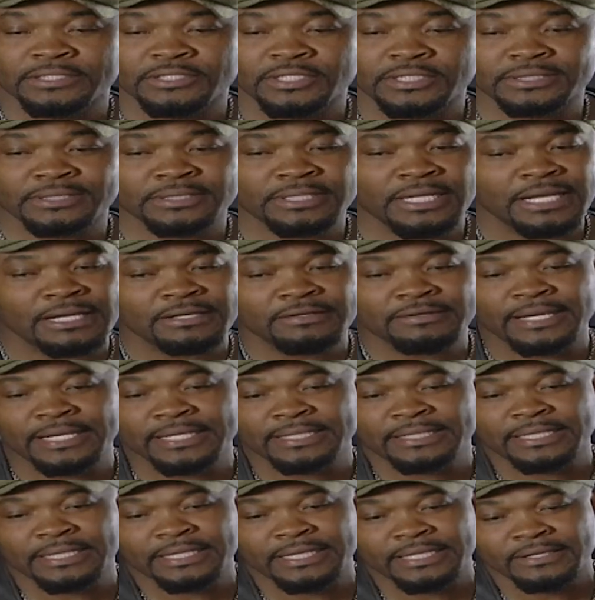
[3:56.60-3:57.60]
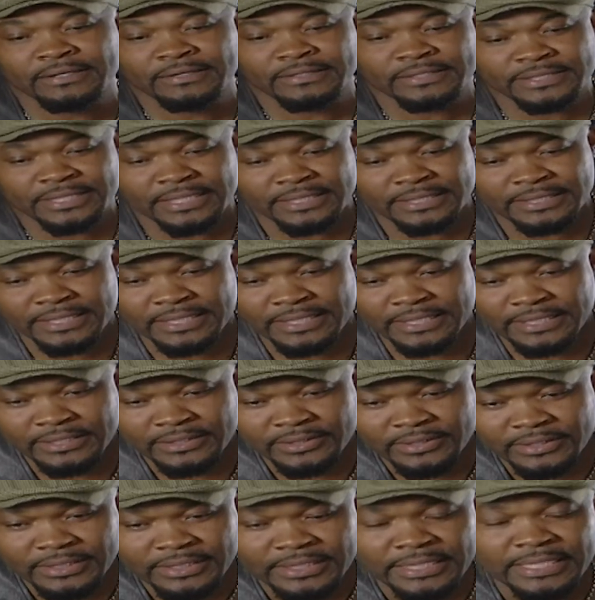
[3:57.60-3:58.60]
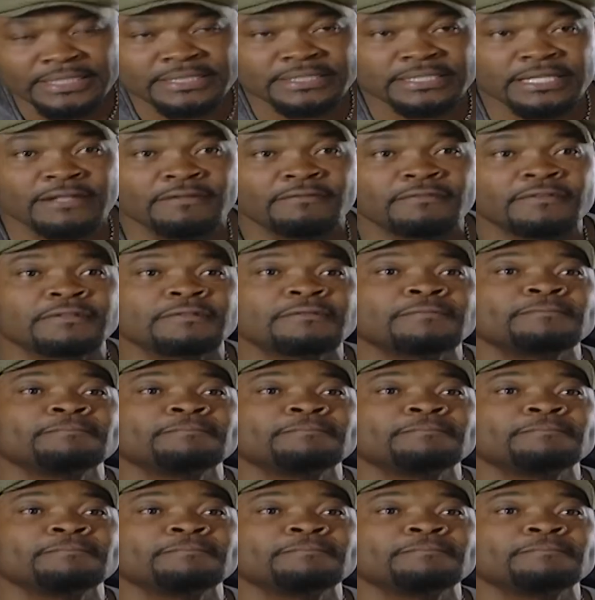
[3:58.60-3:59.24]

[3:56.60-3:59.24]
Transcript: just start writing lyrics and take it to the next level.